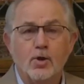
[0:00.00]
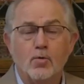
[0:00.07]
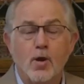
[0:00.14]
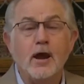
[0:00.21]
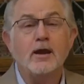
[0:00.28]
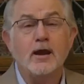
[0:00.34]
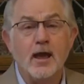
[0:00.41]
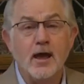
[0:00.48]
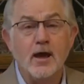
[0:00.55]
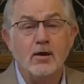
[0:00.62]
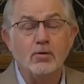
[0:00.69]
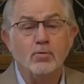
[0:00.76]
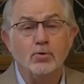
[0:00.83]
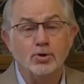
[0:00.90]
Right
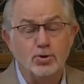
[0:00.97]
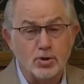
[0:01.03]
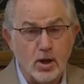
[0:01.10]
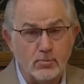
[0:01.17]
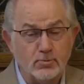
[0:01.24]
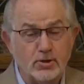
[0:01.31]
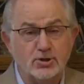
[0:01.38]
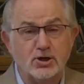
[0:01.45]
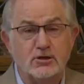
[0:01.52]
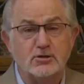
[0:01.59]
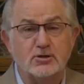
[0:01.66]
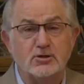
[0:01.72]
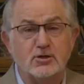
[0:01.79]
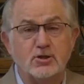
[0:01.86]
now, when you come to
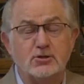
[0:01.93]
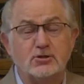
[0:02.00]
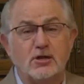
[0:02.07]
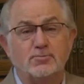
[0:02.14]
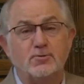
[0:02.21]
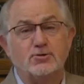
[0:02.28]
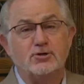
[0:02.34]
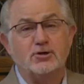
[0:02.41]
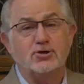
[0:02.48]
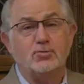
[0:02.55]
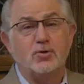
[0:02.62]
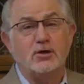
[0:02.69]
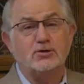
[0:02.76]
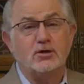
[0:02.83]
Jesus in this desperate
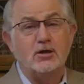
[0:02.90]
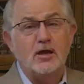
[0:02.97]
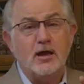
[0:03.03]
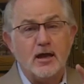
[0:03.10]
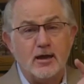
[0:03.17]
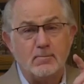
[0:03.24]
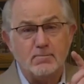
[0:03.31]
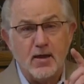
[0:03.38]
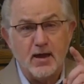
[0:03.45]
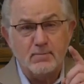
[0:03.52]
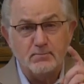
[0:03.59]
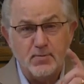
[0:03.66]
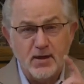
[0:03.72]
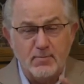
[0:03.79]
situation, it
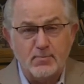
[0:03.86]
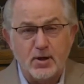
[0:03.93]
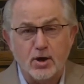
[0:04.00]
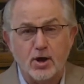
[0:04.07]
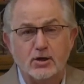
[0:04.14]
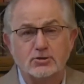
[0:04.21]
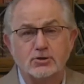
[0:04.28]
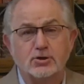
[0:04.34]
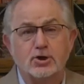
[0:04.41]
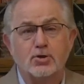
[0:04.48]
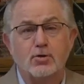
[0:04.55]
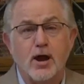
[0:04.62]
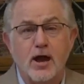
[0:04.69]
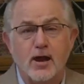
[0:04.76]
may be because of the
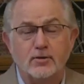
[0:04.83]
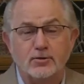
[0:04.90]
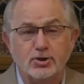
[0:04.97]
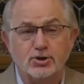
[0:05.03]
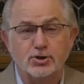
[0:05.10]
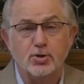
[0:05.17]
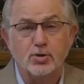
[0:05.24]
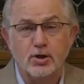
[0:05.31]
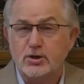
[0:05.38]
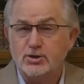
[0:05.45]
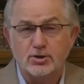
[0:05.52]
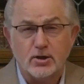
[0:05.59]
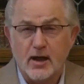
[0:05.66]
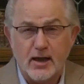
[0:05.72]
crowd that you don't
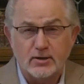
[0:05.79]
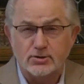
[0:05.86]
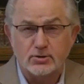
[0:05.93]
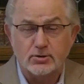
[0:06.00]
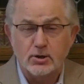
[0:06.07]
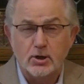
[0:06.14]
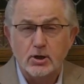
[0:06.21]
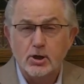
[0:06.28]
get your answer.